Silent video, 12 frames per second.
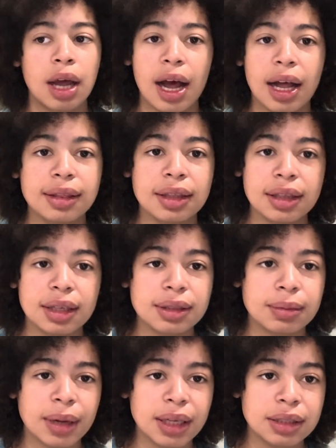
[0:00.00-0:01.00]
I think that's
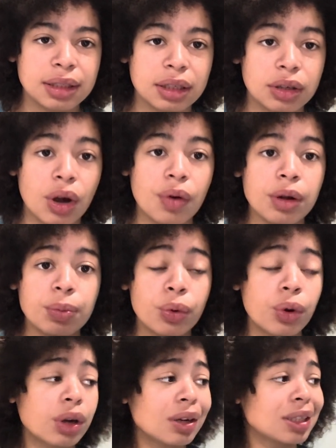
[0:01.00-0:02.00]
amazing. Knowing
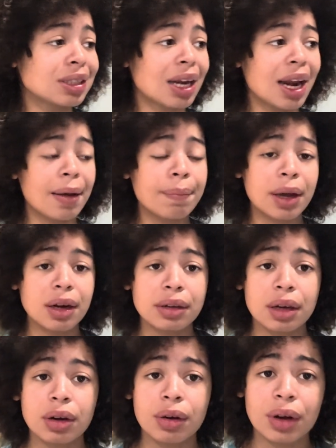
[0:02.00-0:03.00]
more is a lot better
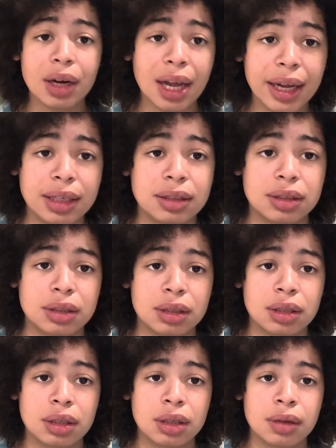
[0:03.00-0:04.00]
than knowing less.
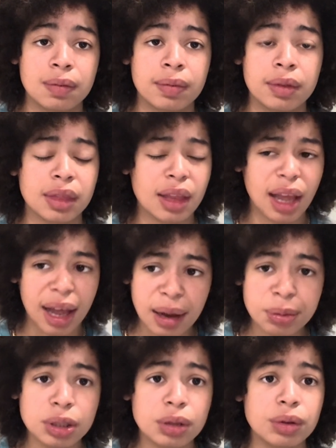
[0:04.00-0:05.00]

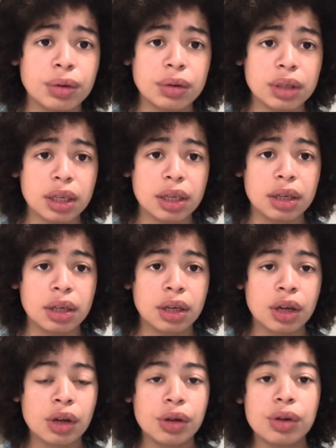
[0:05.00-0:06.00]
Absolutely.
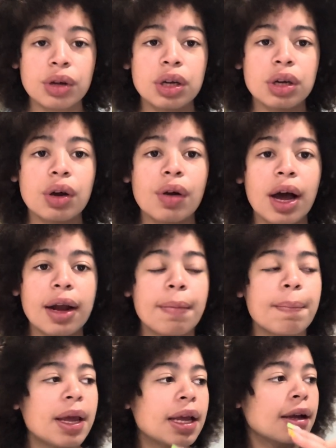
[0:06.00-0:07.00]
You can know how to
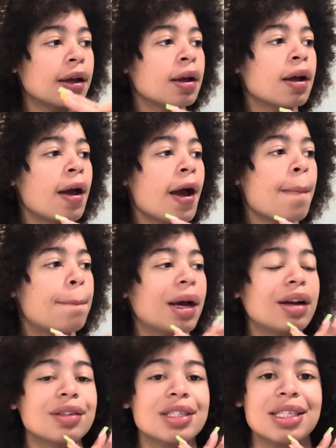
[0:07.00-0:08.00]
make
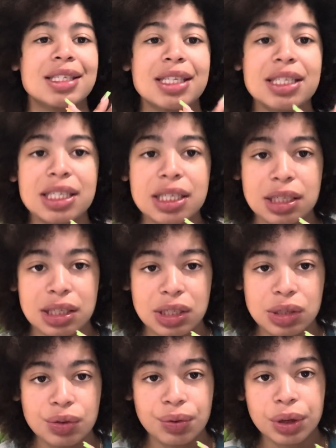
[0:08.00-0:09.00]
better
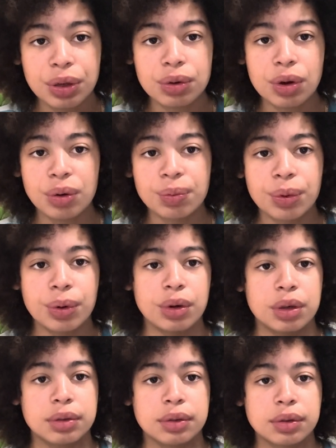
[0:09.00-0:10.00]
decisions when you know more.